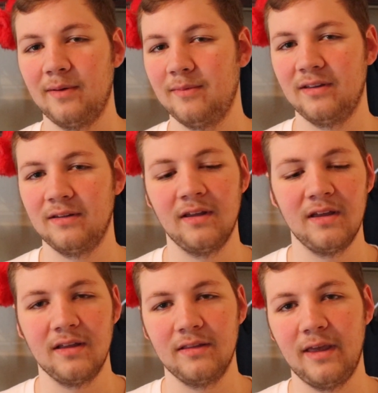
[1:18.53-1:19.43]
I mean,
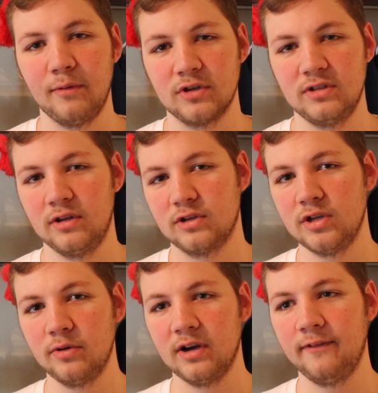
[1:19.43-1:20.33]
they're
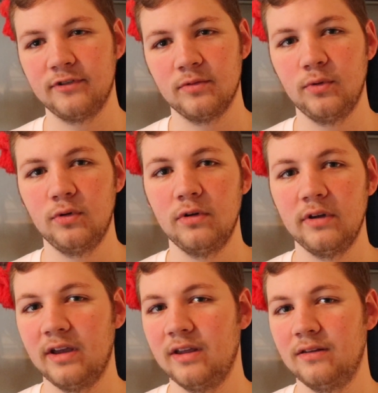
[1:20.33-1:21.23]
so comfortable
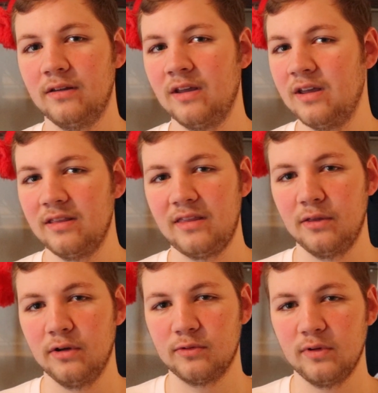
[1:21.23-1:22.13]
and they
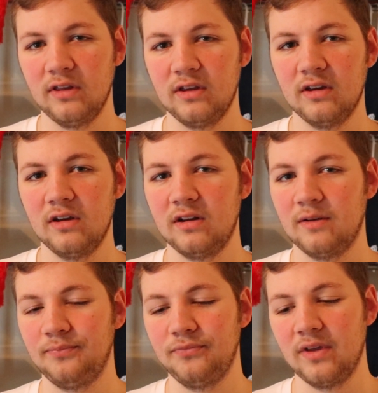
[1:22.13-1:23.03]
look really good,
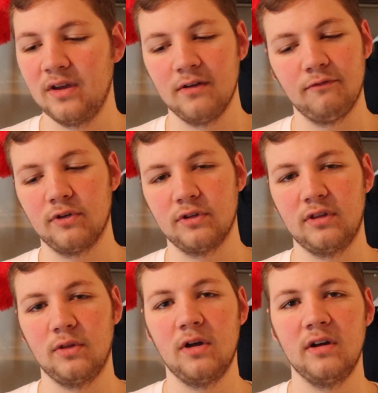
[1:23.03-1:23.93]
and for
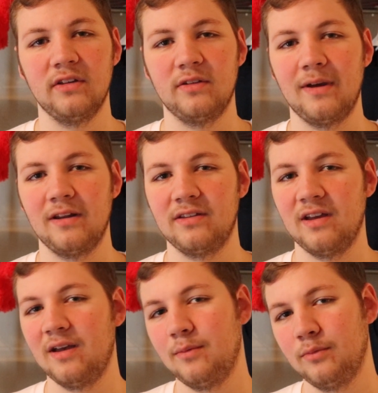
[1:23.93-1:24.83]
the longest amount of
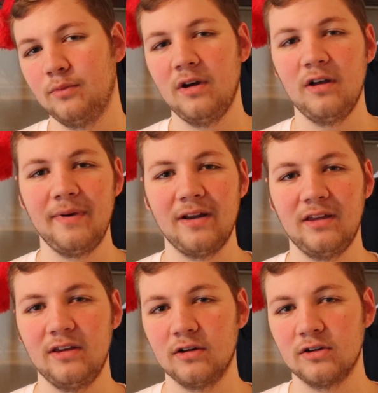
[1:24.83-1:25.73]
time, well, about a
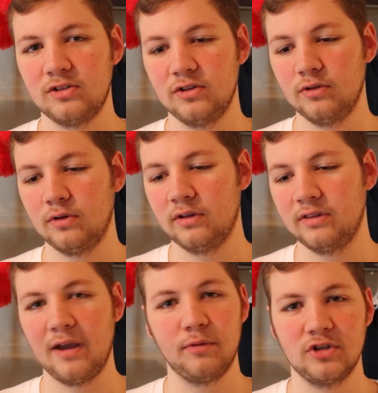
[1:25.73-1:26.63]
year or two,
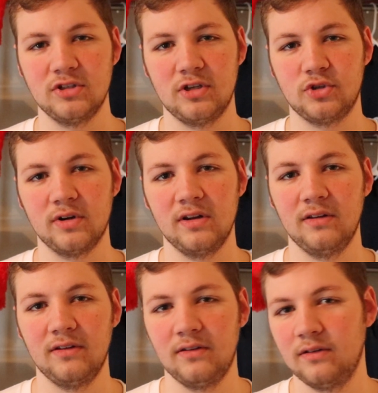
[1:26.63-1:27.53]
they were just the
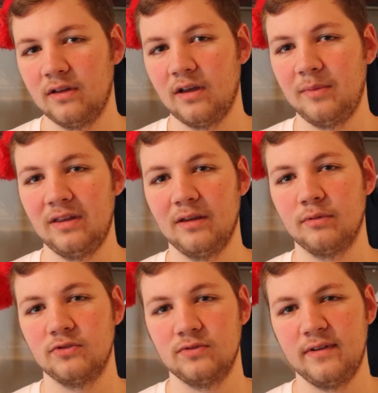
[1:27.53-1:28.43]
trend. I mean, there
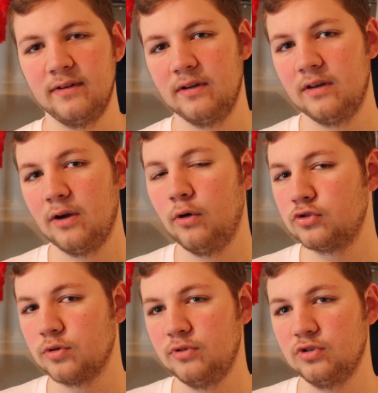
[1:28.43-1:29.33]
was
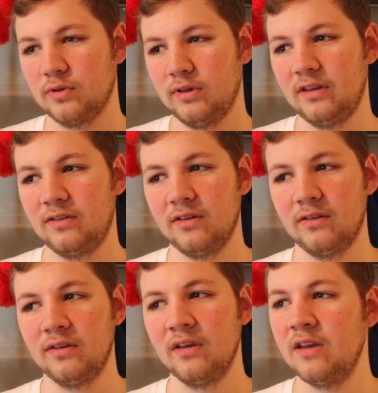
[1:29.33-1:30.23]
Ultra Boost
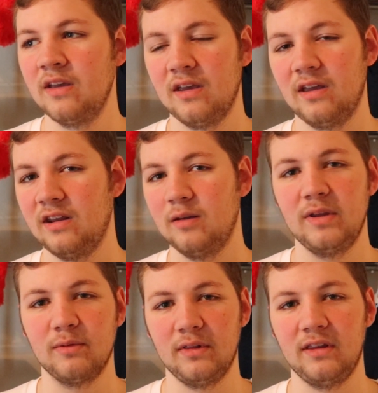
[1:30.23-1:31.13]
releases and
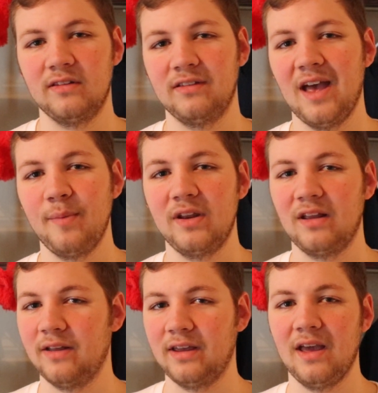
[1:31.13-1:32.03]
NMD releases
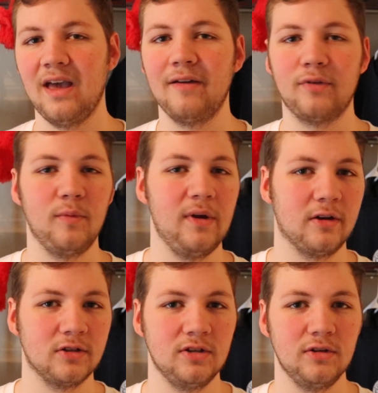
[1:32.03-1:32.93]
happening like every
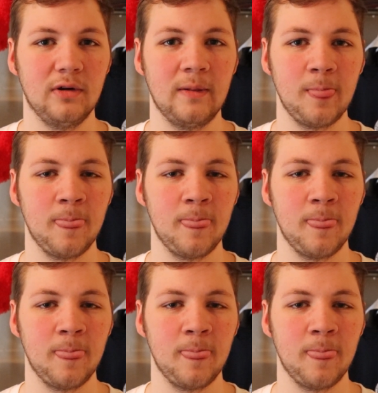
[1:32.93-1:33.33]
week or two.